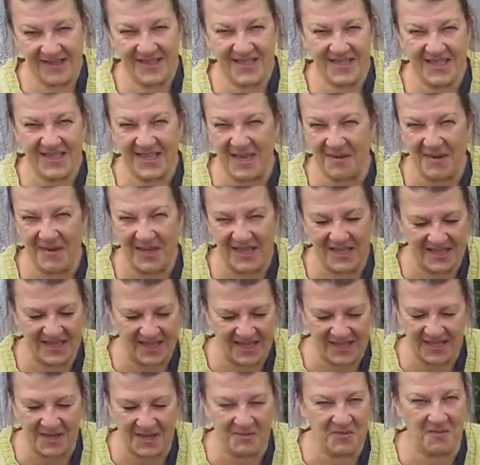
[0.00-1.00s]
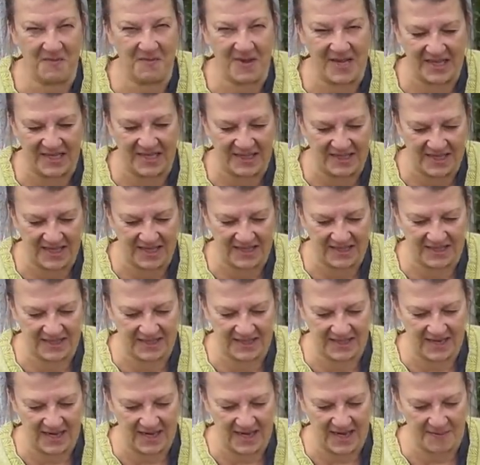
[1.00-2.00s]
Does that make sense? I'm not making sense
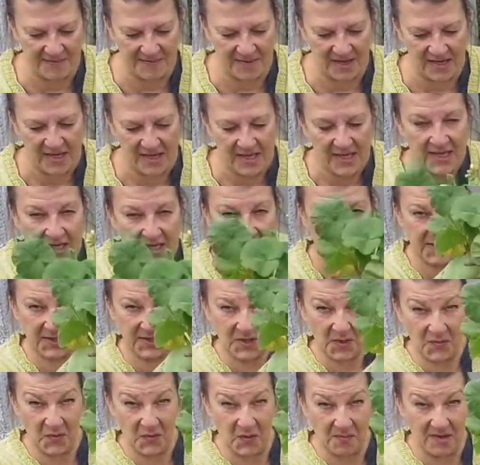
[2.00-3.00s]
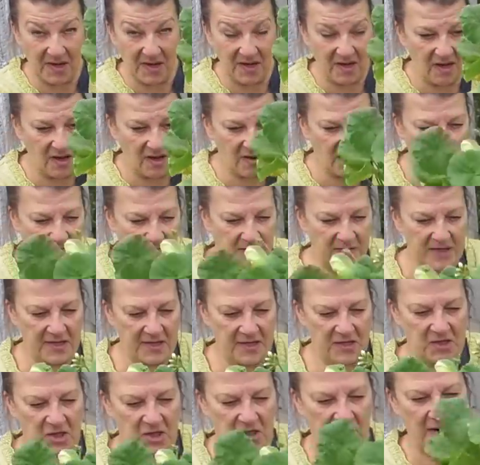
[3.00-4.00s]
today, am I? So I've got my
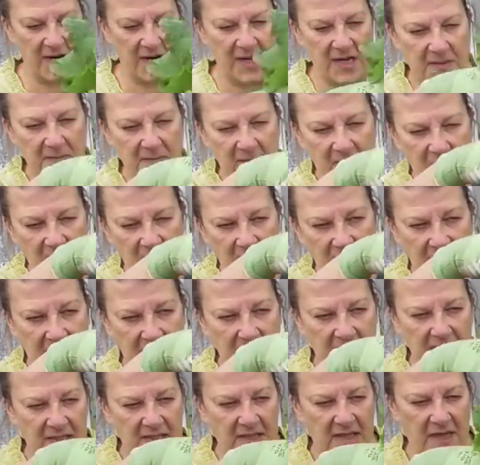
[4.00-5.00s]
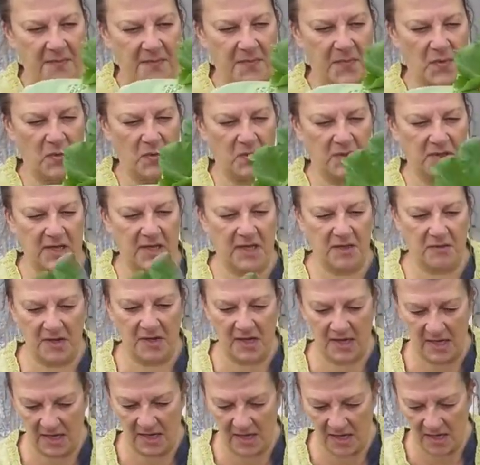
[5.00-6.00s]
lovely geranium cuttings that I've brought down
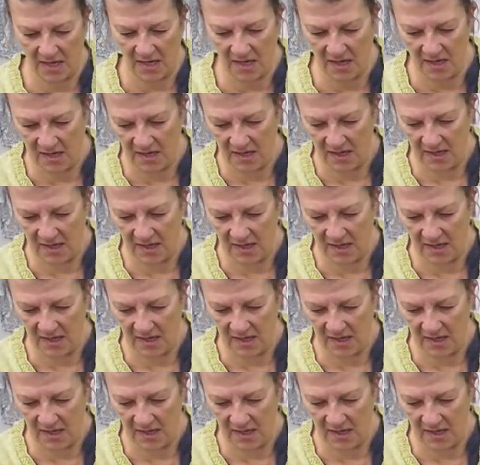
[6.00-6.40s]
here.